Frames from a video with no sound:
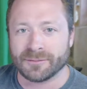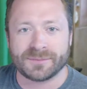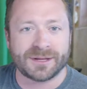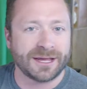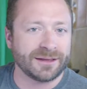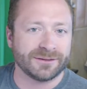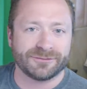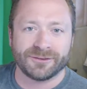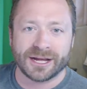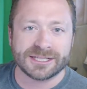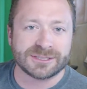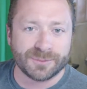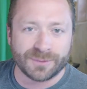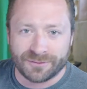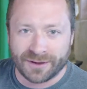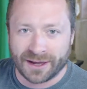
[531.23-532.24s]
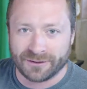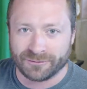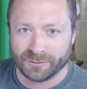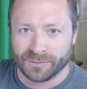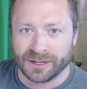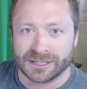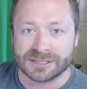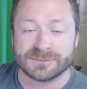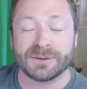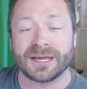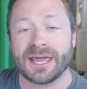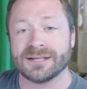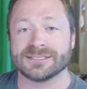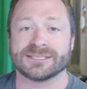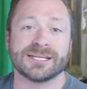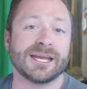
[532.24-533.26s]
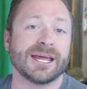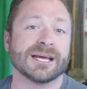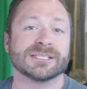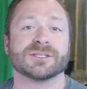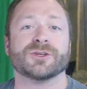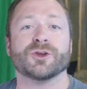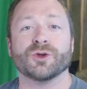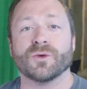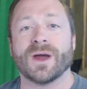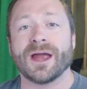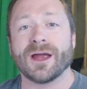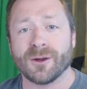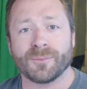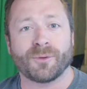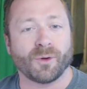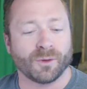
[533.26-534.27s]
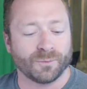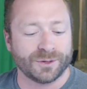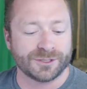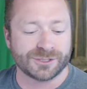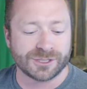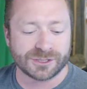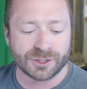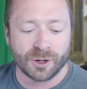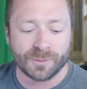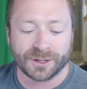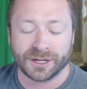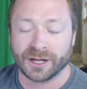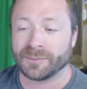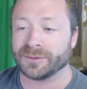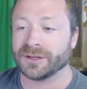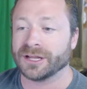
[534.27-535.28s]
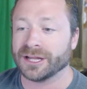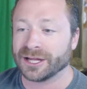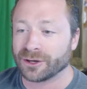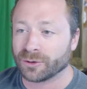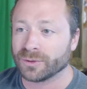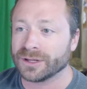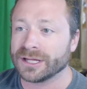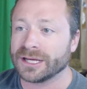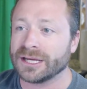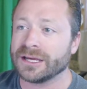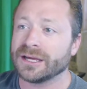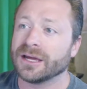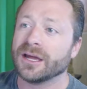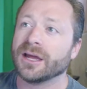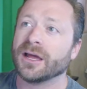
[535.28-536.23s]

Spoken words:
I'm taking the flights that we've had for months, but Kansas City has a new airport. We just opened it up literally,